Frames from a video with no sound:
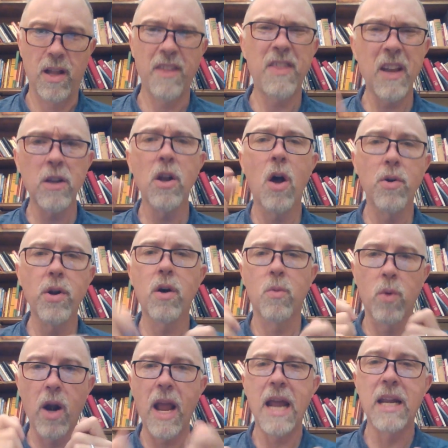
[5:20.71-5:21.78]
I think no, no,
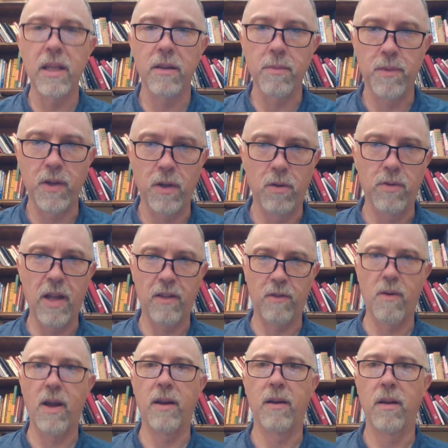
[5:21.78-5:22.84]
we're handing them to you. That's
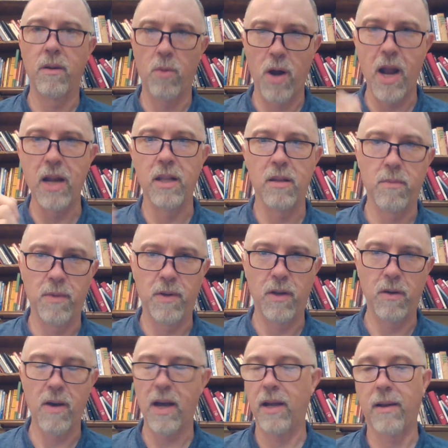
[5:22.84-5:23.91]
right, we're handing them to
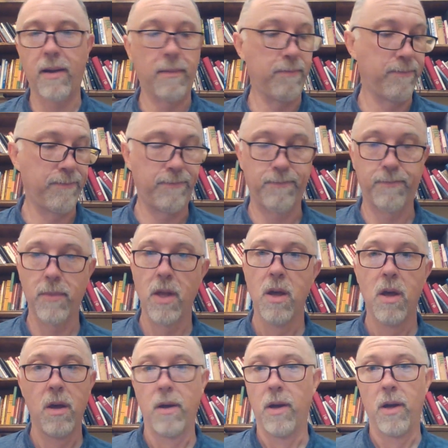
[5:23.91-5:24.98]
you. I, I
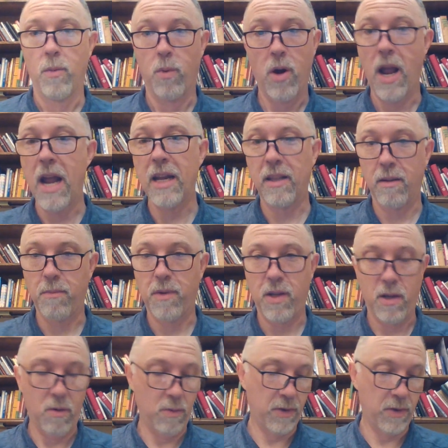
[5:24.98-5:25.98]
we're handing them to you.